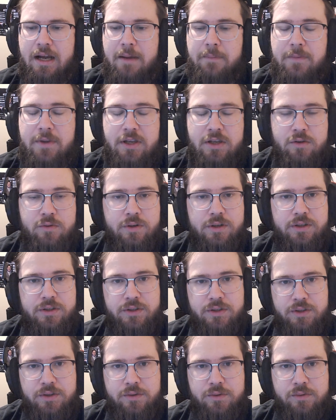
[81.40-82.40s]
that you can
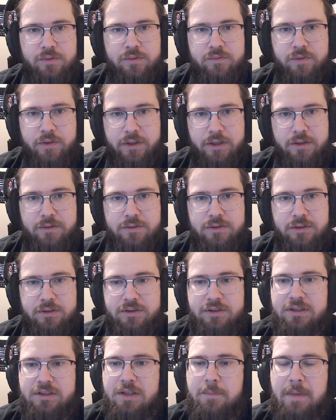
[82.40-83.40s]
do for
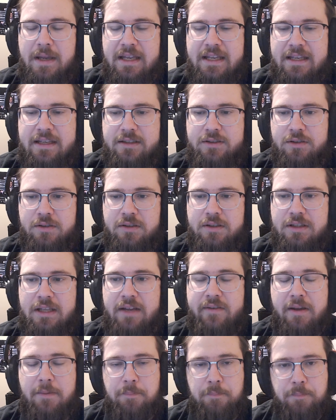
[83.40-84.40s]
users to make it so that they
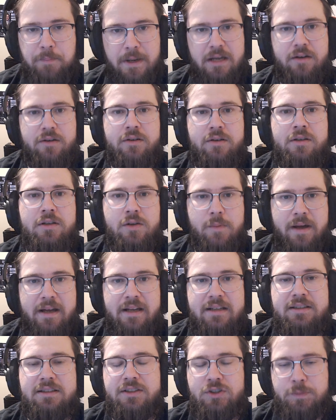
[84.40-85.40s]
have a better
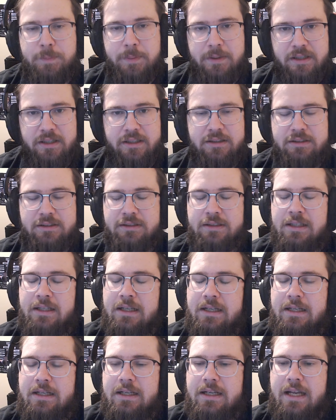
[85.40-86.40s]
UX experience.
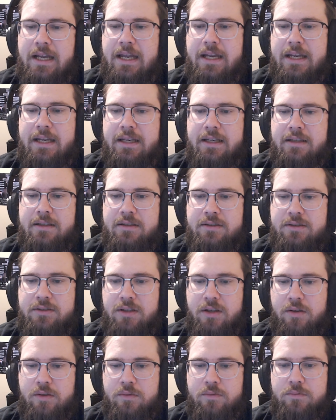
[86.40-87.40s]
And
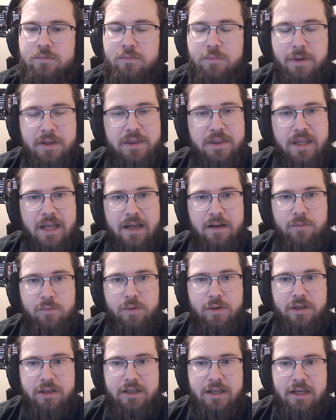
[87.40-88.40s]
so with that, we're
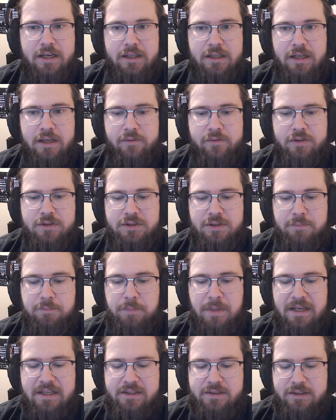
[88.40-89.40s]
going to kind of cover some
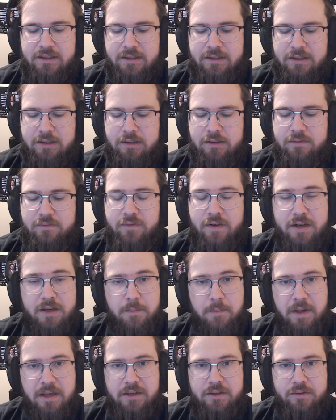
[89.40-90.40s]
basic
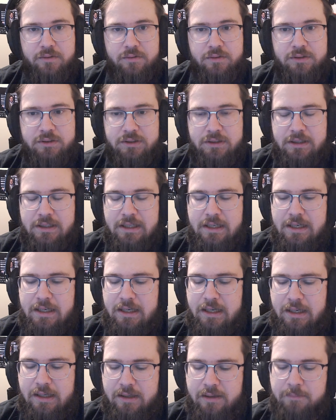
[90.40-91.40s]
fundamentals.
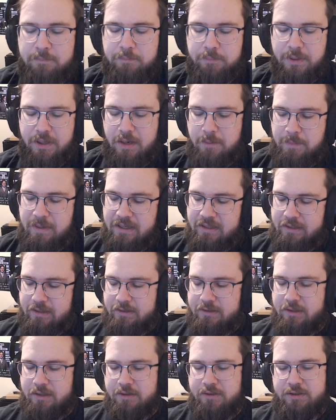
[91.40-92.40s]
But a big thing
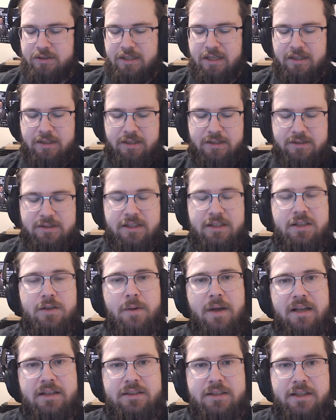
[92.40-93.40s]
to understand is that
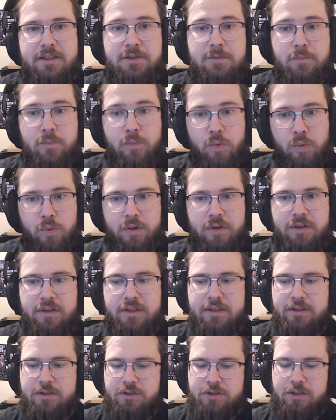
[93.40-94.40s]
UX is more
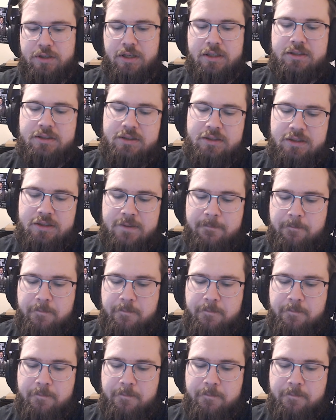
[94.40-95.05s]
than just,